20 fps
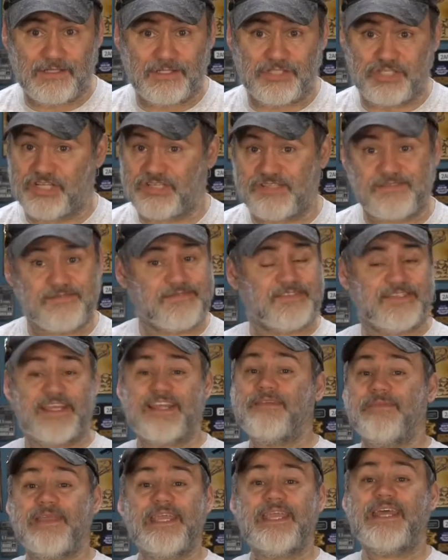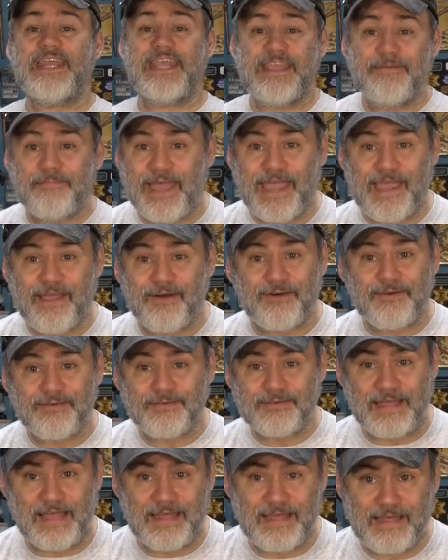Just send me an
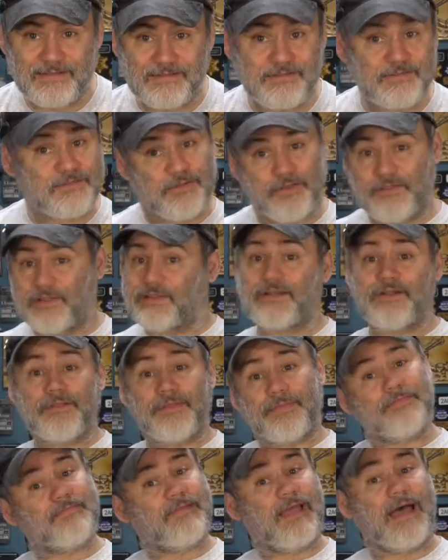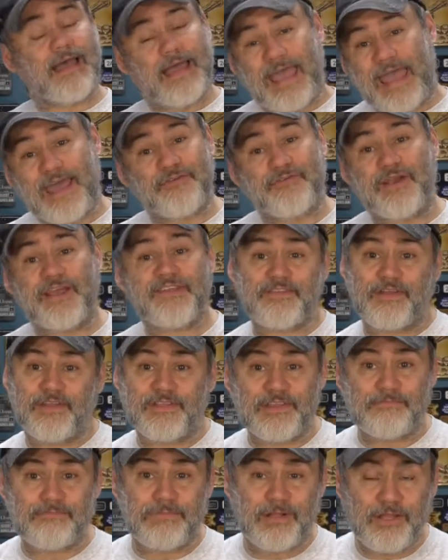email to the little address
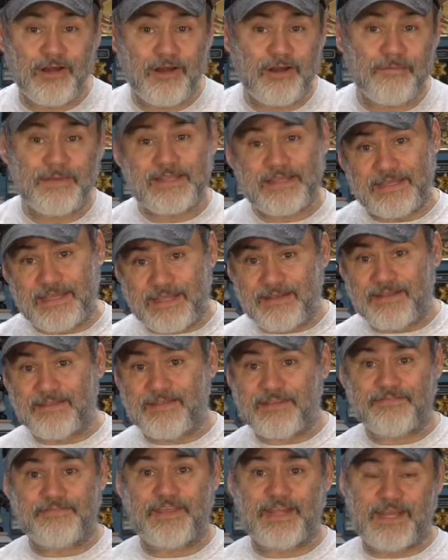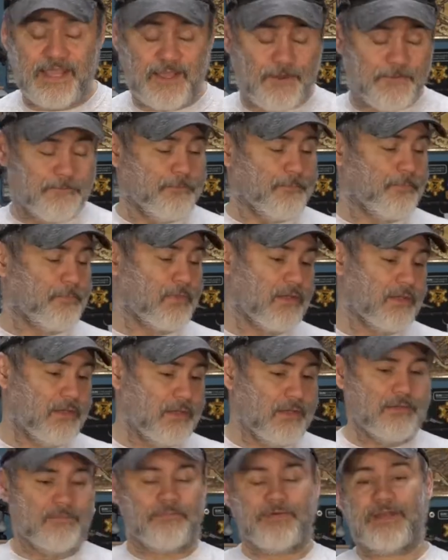on the blurb at the end of this video.
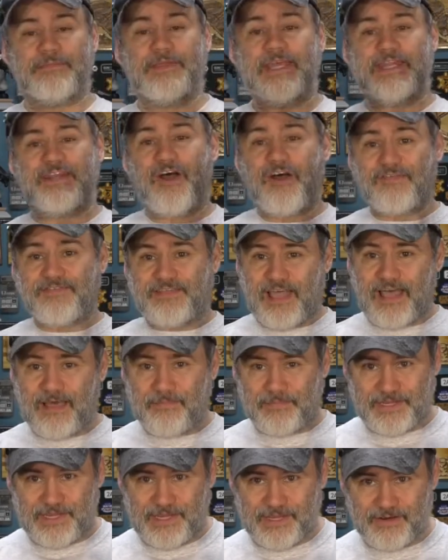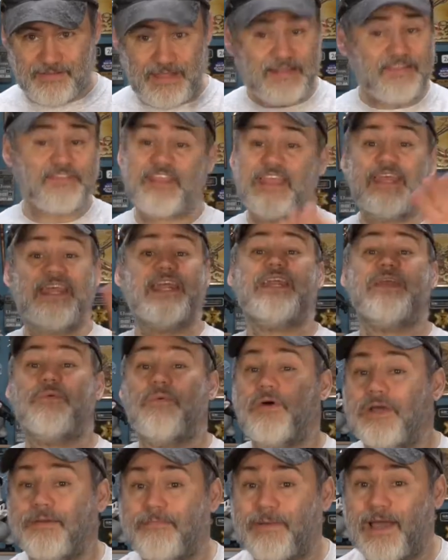But I'm getting off topic here. That's to
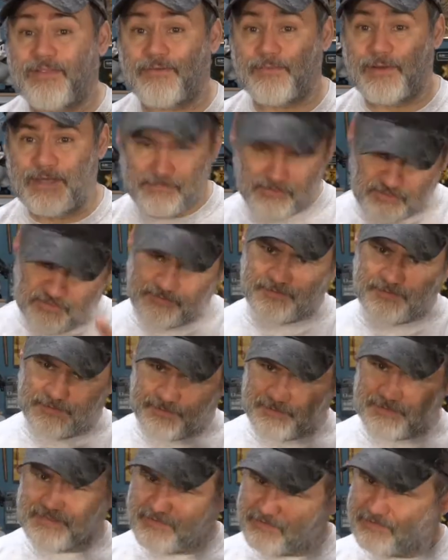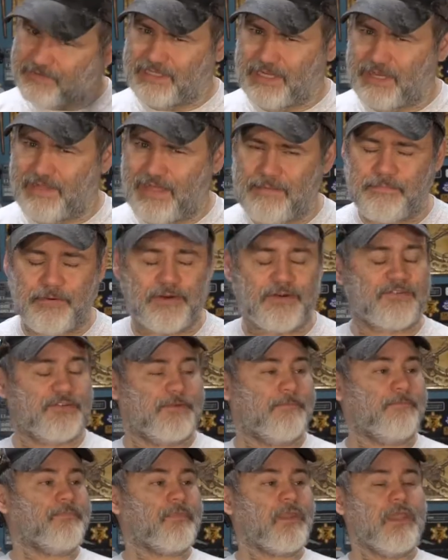anyone, by the way, but specifically to that
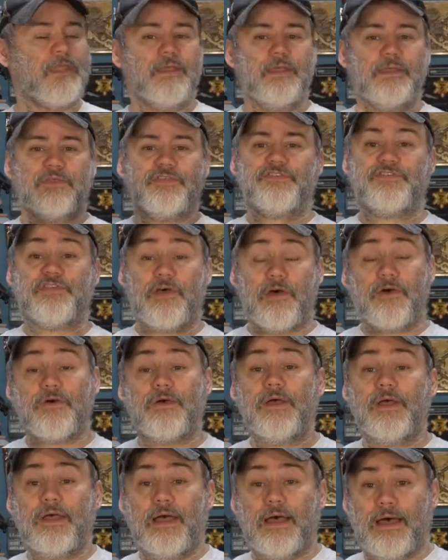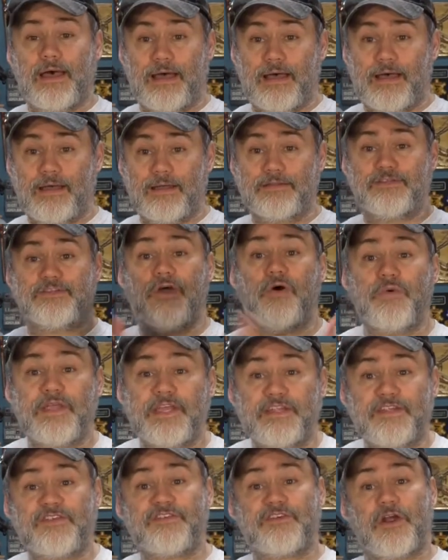person. So don't
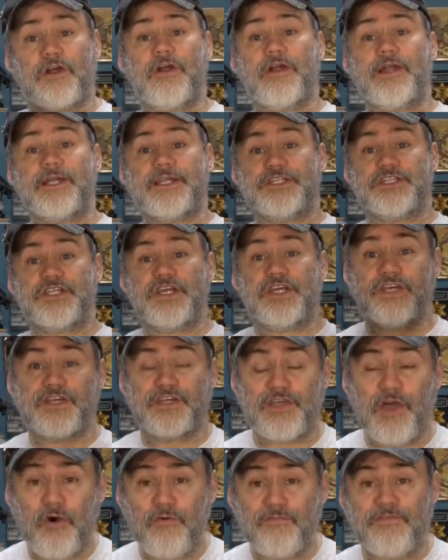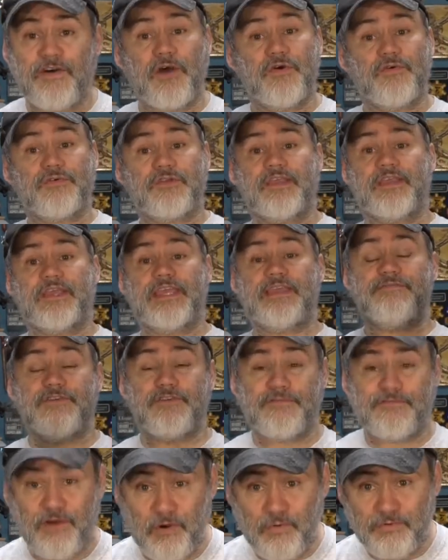get discouraged. Go vote. If
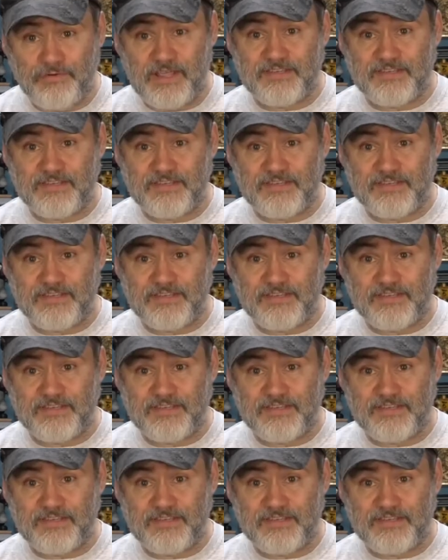your vote